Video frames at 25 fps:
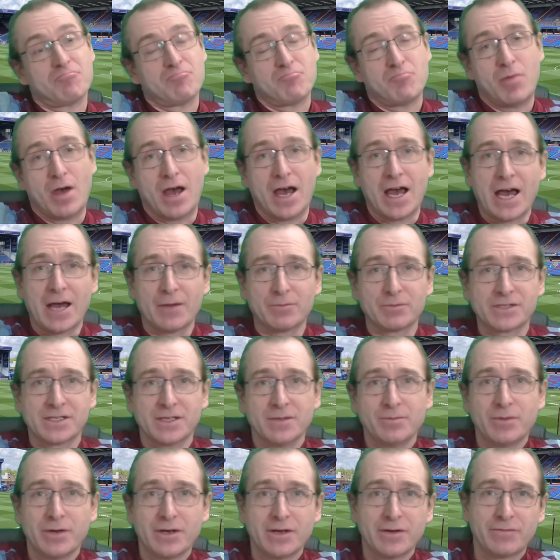Perhaps
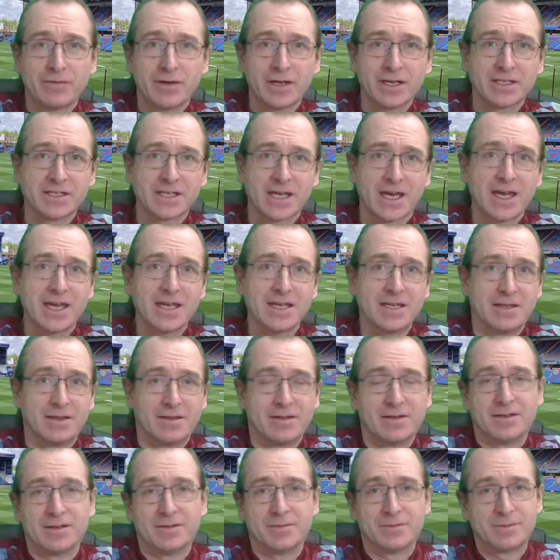the perfect day,
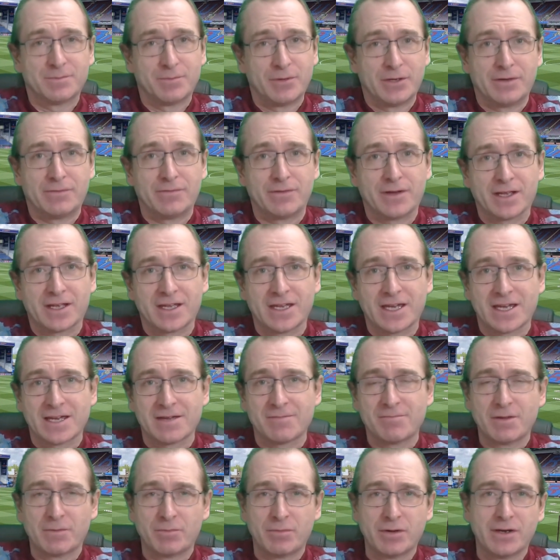the perfect
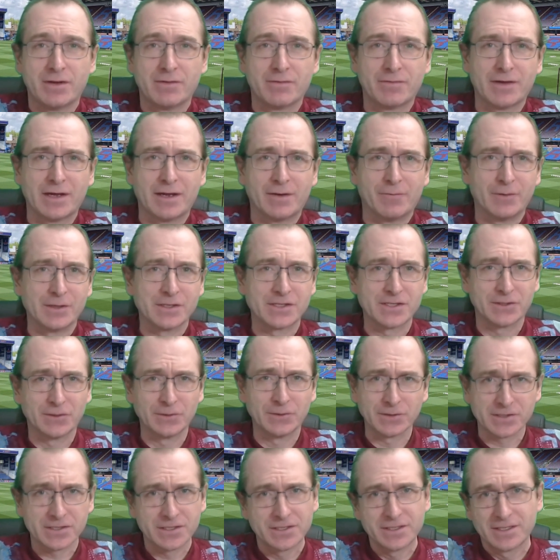game, the perfect
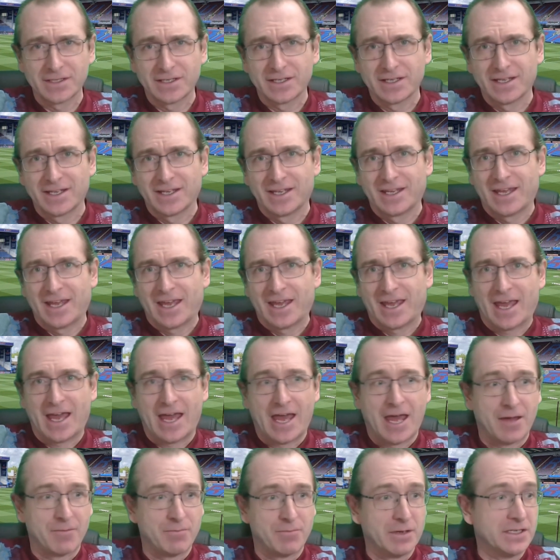result.
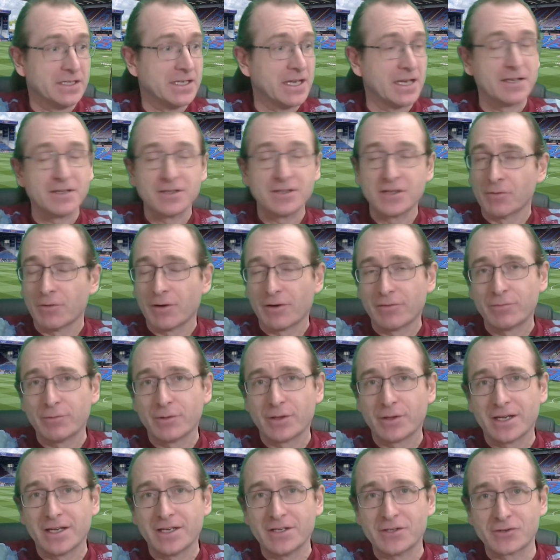It didn't go off
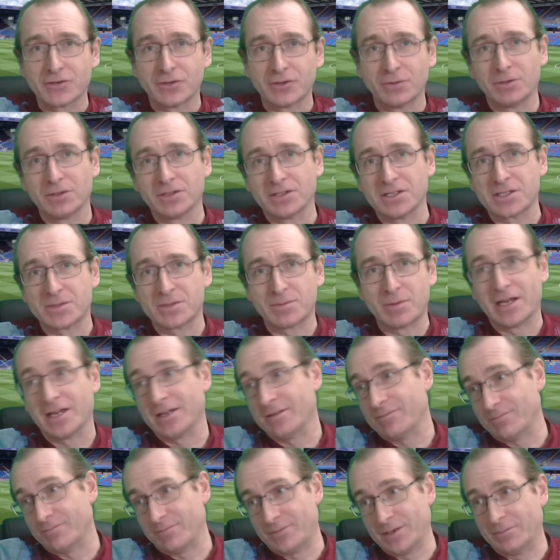with any trouble,
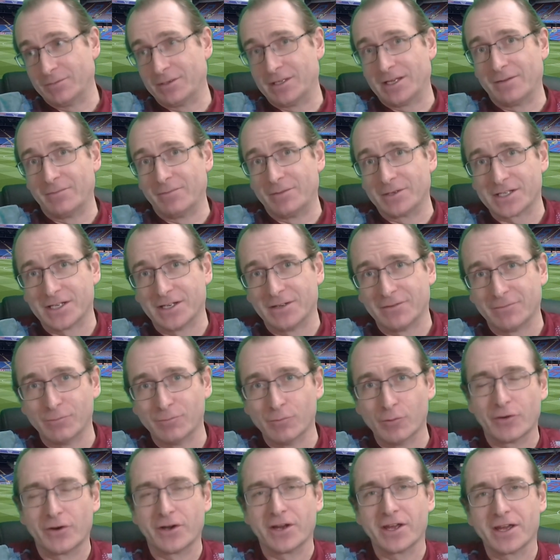despite people like myself
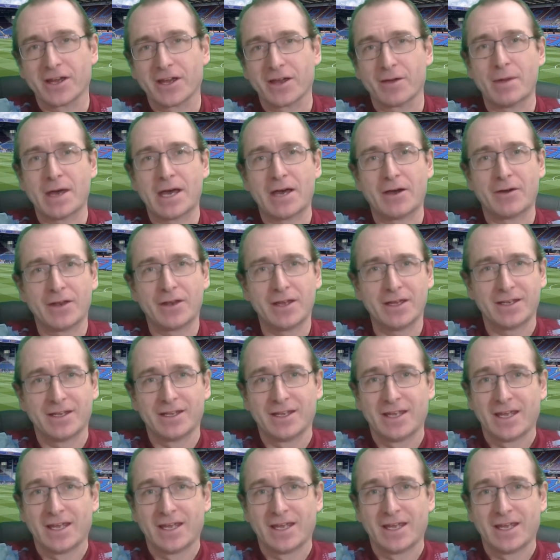worrying about it.